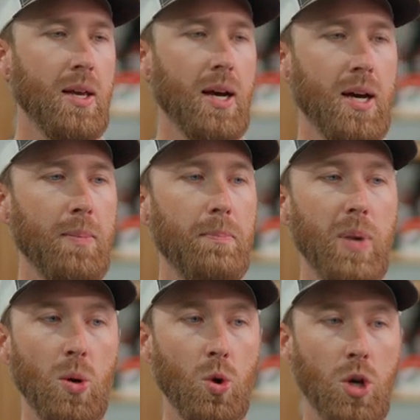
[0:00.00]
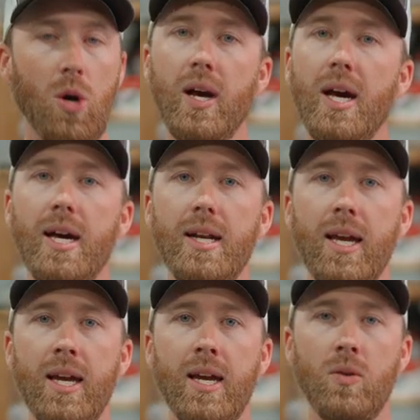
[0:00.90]
But we'll go ahead
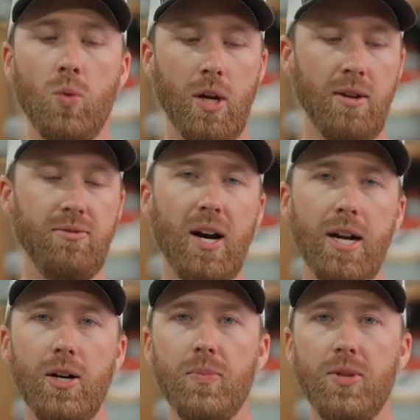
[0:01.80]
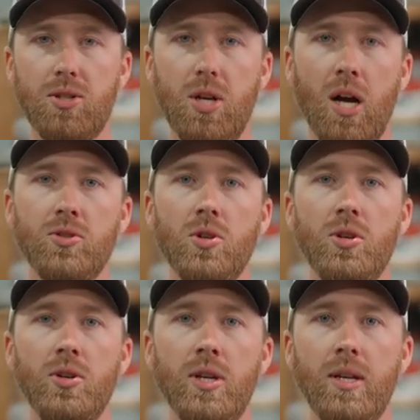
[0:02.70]
and we're going to fire up this console
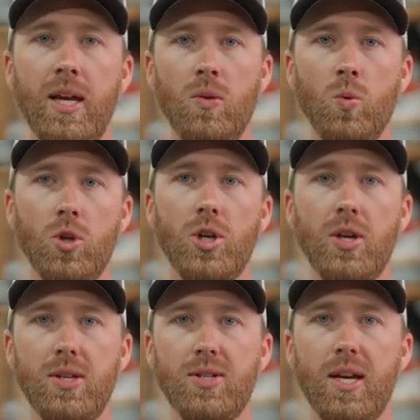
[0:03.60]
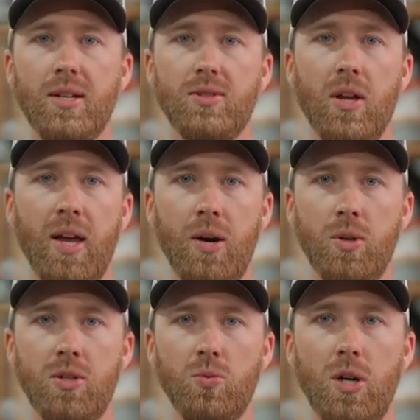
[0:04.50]
unit, and we'll show you the settings on that
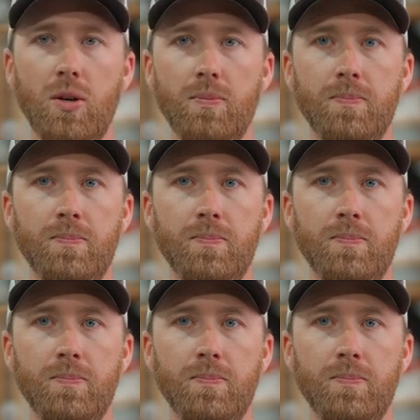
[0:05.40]
one as well.